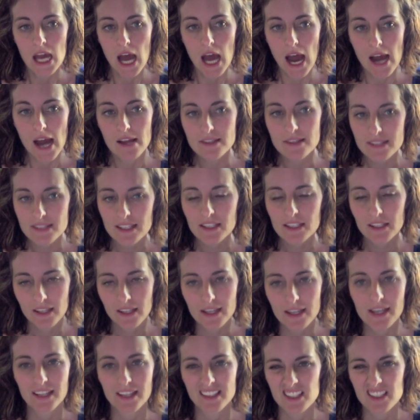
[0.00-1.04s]
I'd say
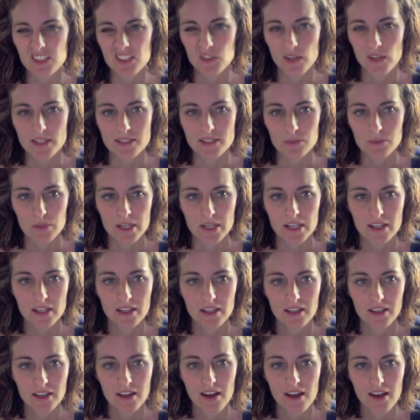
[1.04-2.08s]
like at least twice a week.
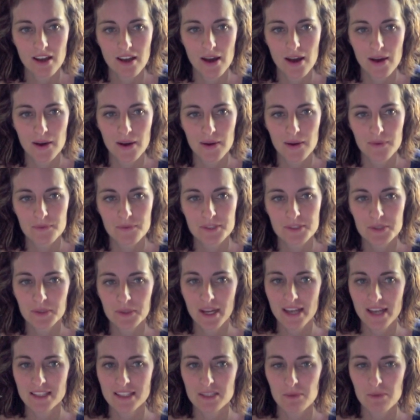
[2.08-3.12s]
Someone
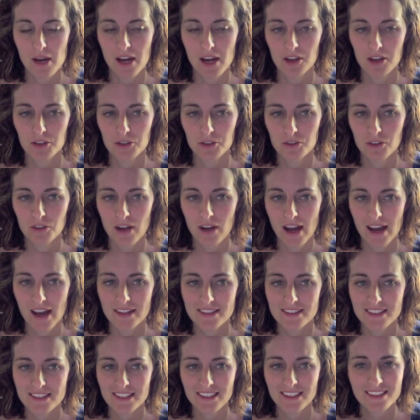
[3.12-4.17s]
asked about Google
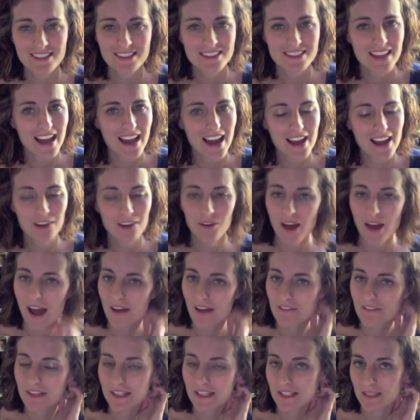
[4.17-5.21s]
AdSense. I don't
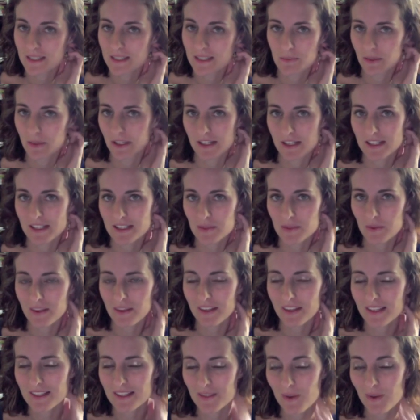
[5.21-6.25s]
have any experience with
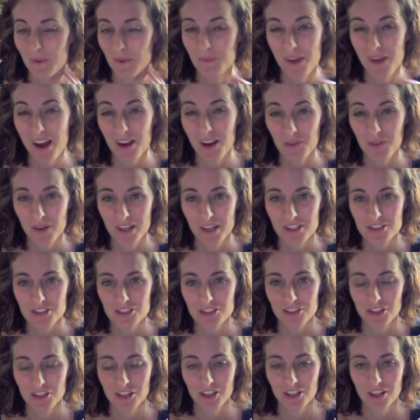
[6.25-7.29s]
it, so I'm not quite
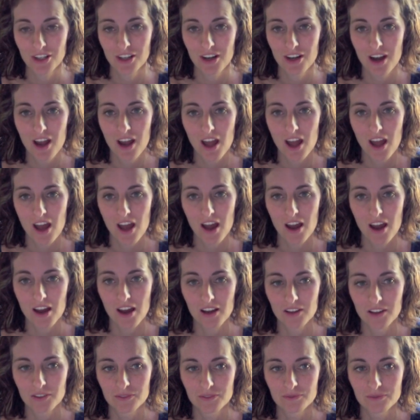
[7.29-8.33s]
sure.
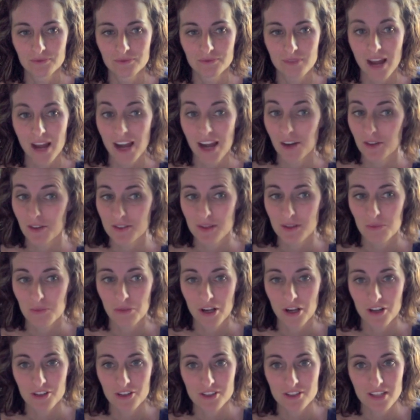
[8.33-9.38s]
I know some
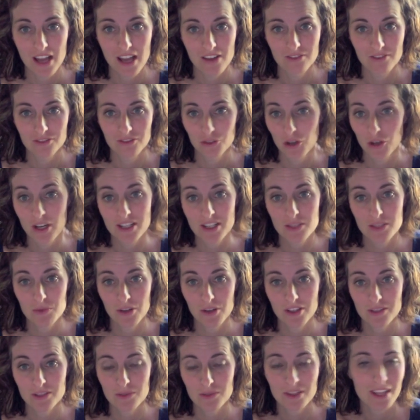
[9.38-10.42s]
bloggers have great
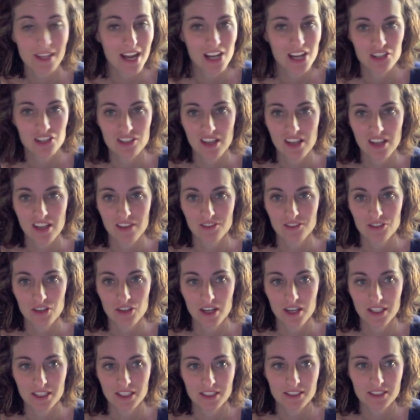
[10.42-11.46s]
experience with it. I just haven't tried
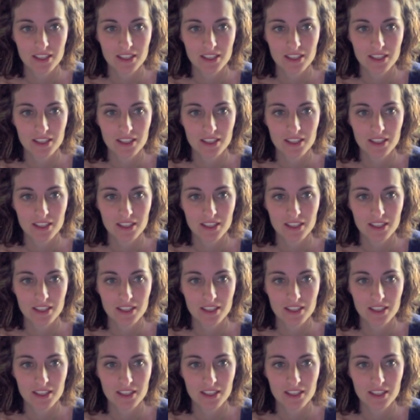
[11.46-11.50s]
it.